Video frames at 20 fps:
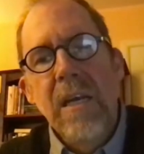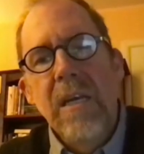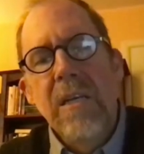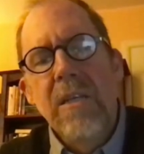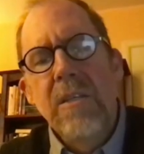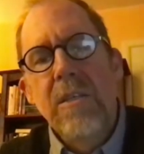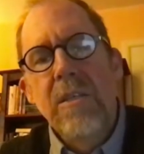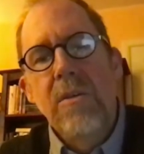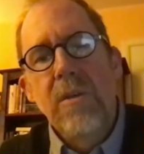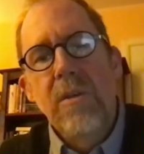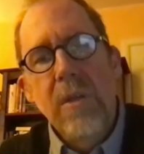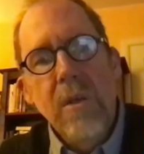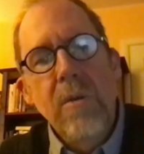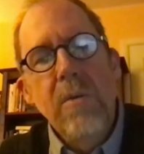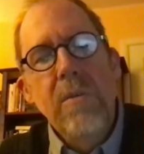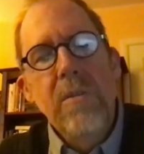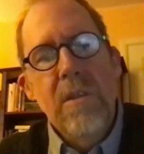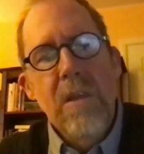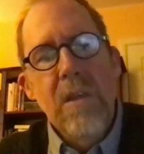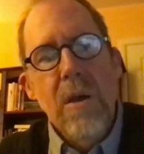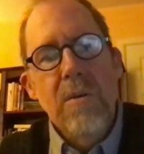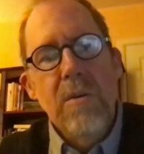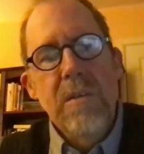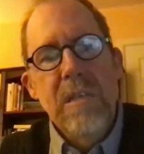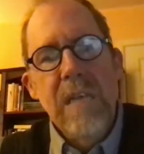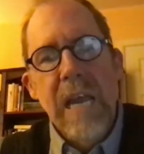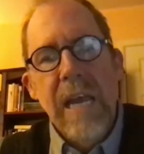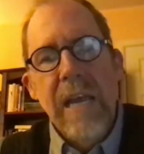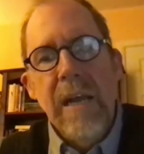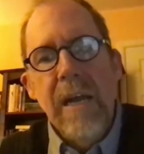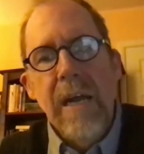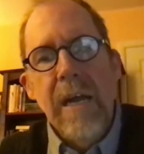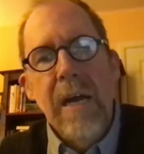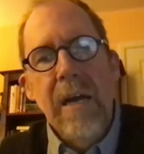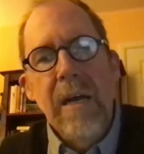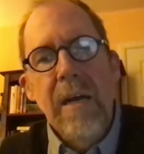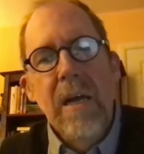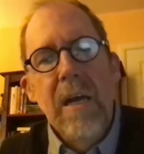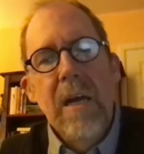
to use those data